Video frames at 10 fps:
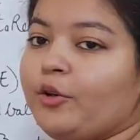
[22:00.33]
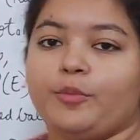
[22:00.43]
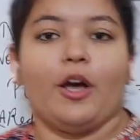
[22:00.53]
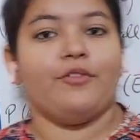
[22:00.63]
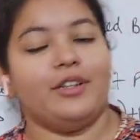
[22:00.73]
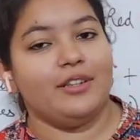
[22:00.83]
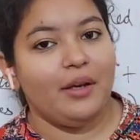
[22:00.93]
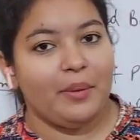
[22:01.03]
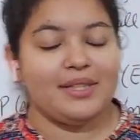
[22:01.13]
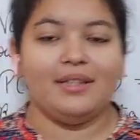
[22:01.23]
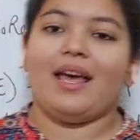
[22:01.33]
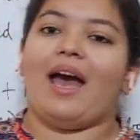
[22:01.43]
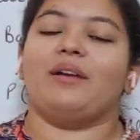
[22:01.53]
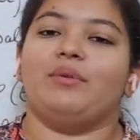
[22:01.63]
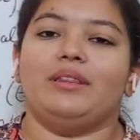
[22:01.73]
We have written the question, and
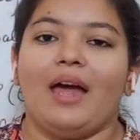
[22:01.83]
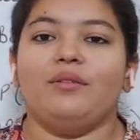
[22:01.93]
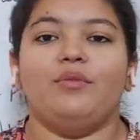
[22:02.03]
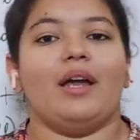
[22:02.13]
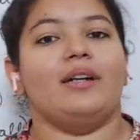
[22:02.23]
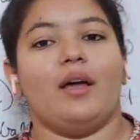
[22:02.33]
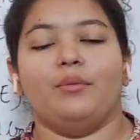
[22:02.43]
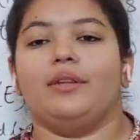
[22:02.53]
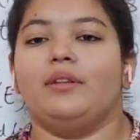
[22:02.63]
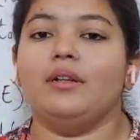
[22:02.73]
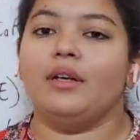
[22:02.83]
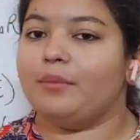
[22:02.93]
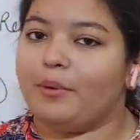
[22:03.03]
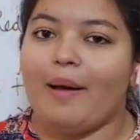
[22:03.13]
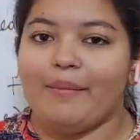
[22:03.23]
with that we are done with the
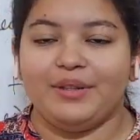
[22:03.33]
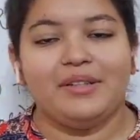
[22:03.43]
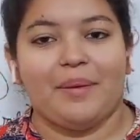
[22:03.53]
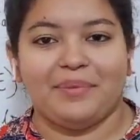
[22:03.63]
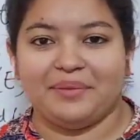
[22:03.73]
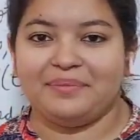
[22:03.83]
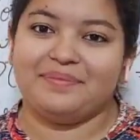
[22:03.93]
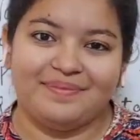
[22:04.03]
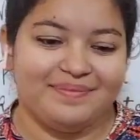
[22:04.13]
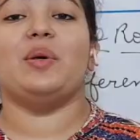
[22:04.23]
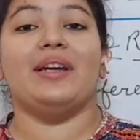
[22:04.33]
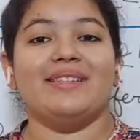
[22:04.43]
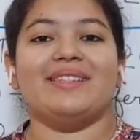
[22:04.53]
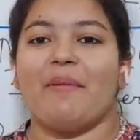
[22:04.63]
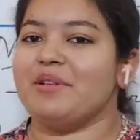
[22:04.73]
probability chapter. Number
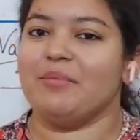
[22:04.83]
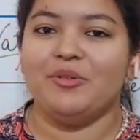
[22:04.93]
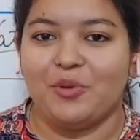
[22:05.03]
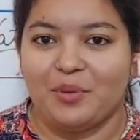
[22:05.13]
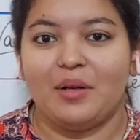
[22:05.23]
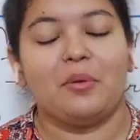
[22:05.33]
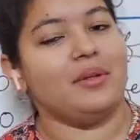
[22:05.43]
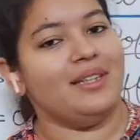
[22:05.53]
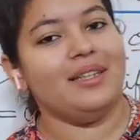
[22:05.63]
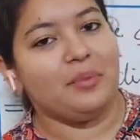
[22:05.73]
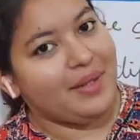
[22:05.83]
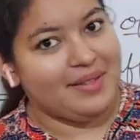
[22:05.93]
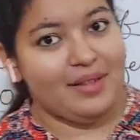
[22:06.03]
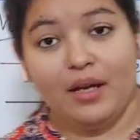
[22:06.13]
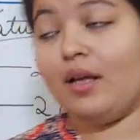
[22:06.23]
4, quadratic equation.
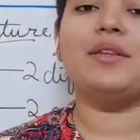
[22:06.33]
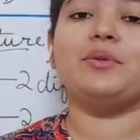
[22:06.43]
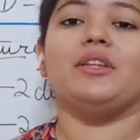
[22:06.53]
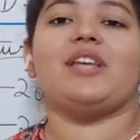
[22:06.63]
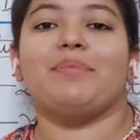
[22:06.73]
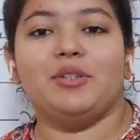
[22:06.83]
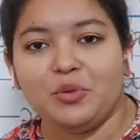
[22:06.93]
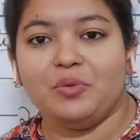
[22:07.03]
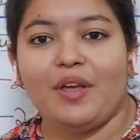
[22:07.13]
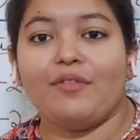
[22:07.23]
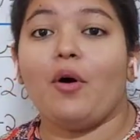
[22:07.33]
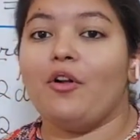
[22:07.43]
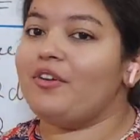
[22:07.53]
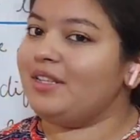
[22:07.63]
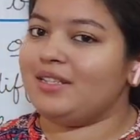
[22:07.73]
So we have already
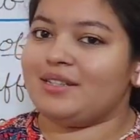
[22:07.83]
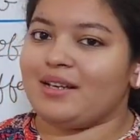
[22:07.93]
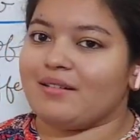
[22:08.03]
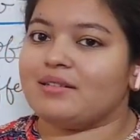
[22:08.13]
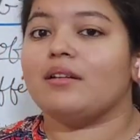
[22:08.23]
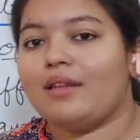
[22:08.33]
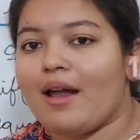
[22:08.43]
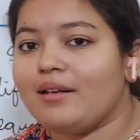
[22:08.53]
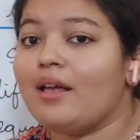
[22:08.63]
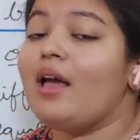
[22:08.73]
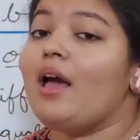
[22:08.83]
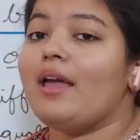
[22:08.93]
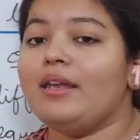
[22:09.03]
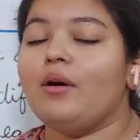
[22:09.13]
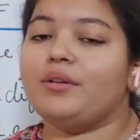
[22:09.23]
discussed that any quadratic
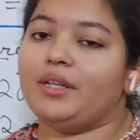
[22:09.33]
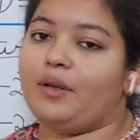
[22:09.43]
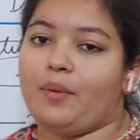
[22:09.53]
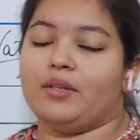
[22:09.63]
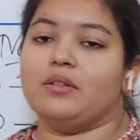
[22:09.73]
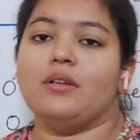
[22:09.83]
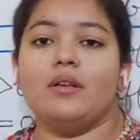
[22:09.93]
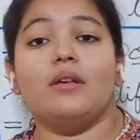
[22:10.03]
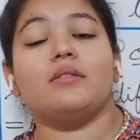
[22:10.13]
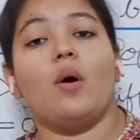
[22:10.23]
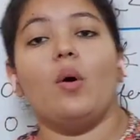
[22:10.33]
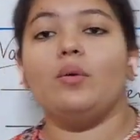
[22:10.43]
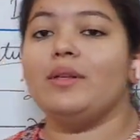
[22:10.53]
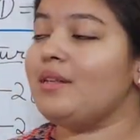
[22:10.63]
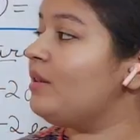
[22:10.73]
equation is always in the form
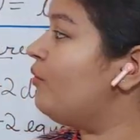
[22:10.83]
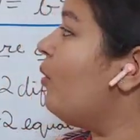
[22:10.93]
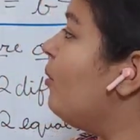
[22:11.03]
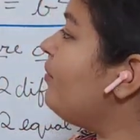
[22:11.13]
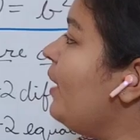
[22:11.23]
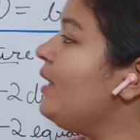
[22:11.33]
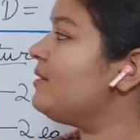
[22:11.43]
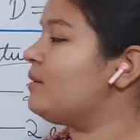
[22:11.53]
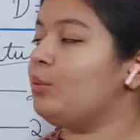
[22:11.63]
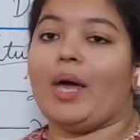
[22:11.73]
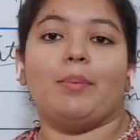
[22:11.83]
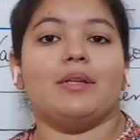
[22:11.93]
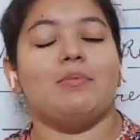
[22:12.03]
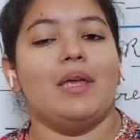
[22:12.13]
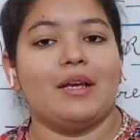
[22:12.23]
of ax square plus bx plus
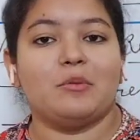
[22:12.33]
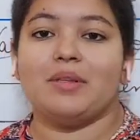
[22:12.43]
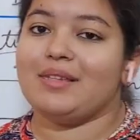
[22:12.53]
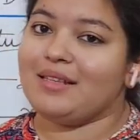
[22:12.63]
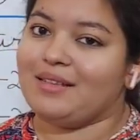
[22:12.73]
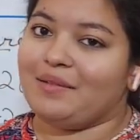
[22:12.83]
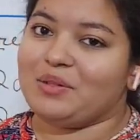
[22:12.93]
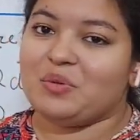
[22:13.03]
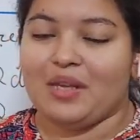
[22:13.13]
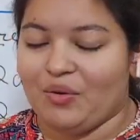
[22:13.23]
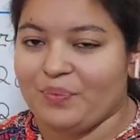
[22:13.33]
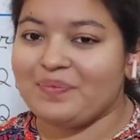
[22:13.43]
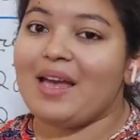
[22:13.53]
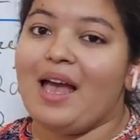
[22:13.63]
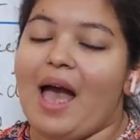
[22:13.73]
c is equals to 0. And in
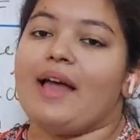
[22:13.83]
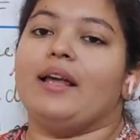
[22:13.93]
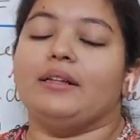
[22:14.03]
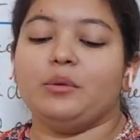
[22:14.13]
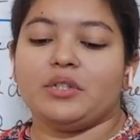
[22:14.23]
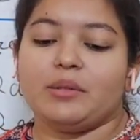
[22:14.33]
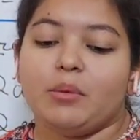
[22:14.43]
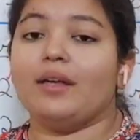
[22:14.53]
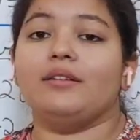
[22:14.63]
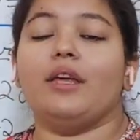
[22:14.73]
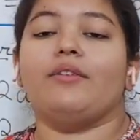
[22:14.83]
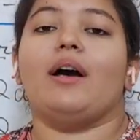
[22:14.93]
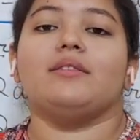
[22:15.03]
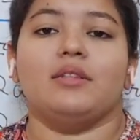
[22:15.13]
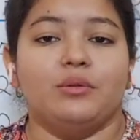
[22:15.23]
the question number 1, we have to
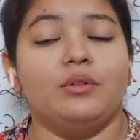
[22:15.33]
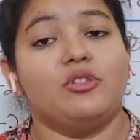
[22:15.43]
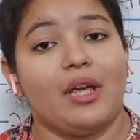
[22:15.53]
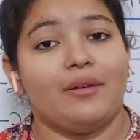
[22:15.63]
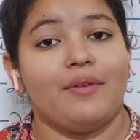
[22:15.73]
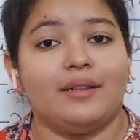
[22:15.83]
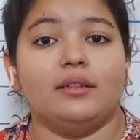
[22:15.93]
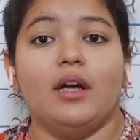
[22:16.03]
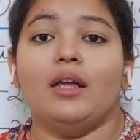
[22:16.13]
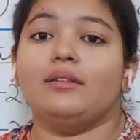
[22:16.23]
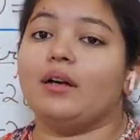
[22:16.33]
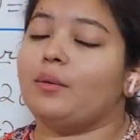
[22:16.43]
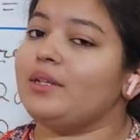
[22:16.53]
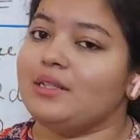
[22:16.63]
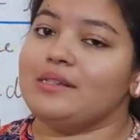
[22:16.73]
check whether the questions
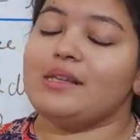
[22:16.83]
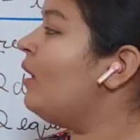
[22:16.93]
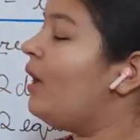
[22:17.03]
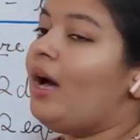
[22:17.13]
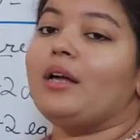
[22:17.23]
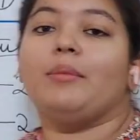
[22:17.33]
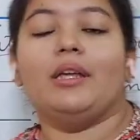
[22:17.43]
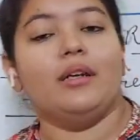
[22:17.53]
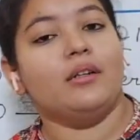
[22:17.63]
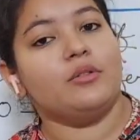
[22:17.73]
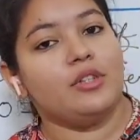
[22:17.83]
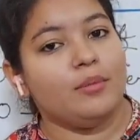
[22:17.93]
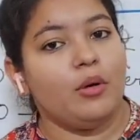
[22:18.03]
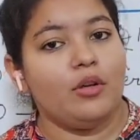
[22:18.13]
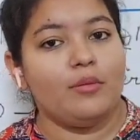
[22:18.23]
are in the quadratic polynomial
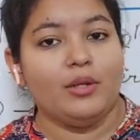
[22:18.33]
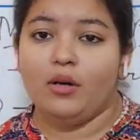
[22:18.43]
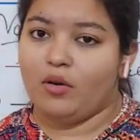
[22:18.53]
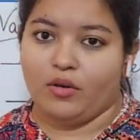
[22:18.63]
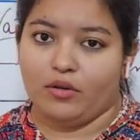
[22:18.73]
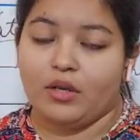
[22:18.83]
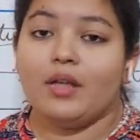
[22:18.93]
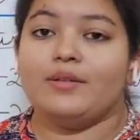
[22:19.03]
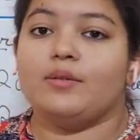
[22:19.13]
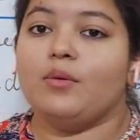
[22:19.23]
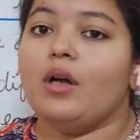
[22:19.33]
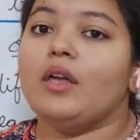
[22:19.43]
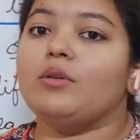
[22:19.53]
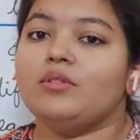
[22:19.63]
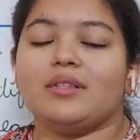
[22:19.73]
or not. So you just have
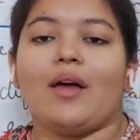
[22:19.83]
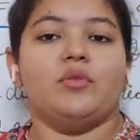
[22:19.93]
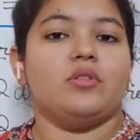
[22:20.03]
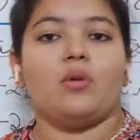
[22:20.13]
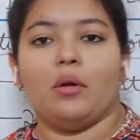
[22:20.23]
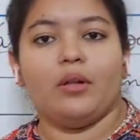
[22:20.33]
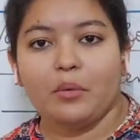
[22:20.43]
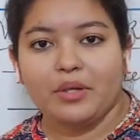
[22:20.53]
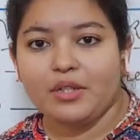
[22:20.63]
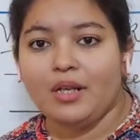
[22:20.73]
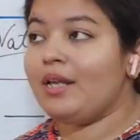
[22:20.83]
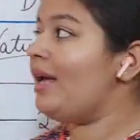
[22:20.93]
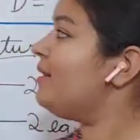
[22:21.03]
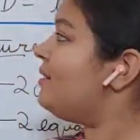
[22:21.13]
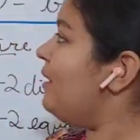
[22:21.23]
to solve the question and see
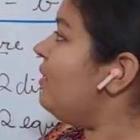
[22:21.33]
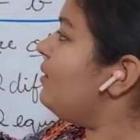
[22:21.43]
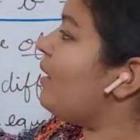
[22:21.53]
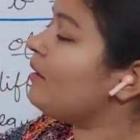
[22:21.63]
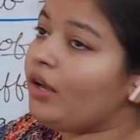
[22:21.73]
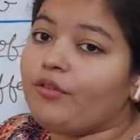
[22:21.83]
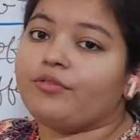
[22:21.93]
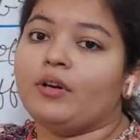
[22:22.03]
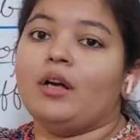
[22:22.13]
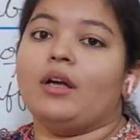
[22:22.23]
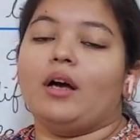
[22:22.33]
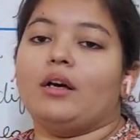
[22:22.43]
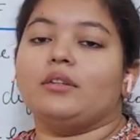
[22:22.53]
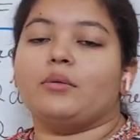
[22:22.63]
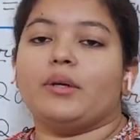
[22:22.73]
that if the question
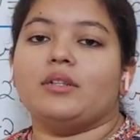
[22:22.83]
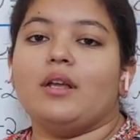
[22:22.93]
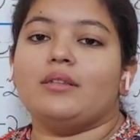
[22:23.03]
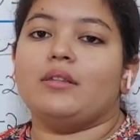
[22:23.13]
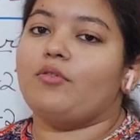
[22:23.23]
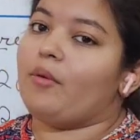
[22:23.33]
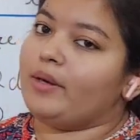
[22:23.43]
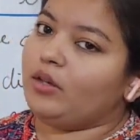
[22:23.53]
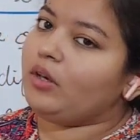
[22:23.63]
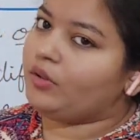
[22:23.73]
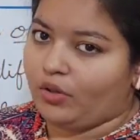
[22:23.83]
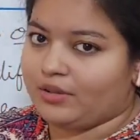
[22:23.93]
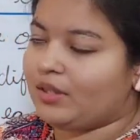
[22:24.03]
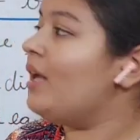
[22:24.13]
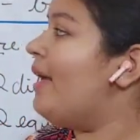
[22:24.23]
is in the format or not. If
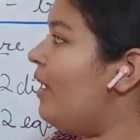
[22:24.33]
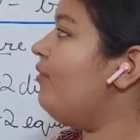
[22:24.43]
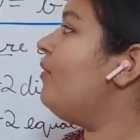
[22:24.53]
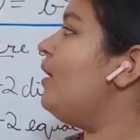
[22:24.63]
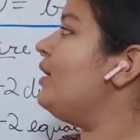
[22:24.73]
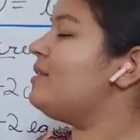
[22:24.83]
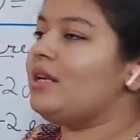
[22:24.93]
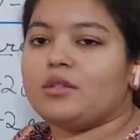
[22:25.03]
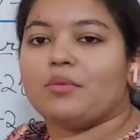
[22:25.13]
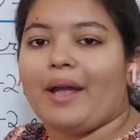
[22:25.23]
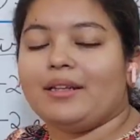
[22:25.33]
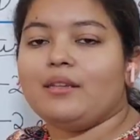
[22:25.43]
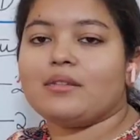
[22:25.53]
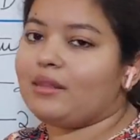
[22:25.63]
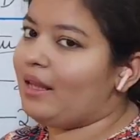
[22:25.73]
it's satisfying this, then yeah,
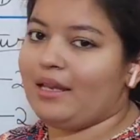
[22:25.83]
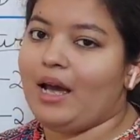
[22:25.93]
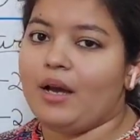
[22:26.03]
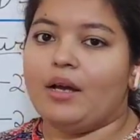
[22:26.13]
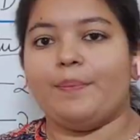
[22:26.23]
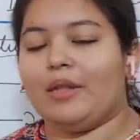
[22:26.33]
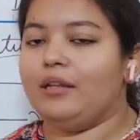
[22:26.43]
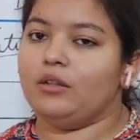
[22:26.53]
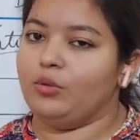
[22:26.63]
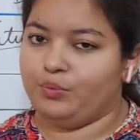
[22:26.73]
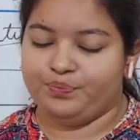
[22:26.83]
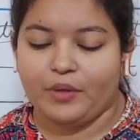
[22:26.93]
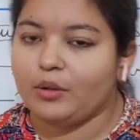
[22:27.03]
then no. Otherwise, no.